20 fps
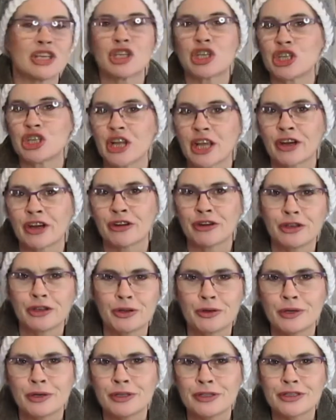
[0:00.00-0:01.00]

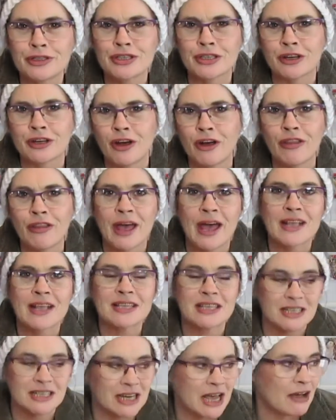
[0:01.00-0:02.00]
schnickerdoodles and all that
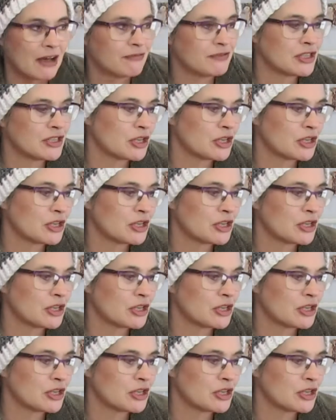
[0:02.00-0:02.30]
stuff.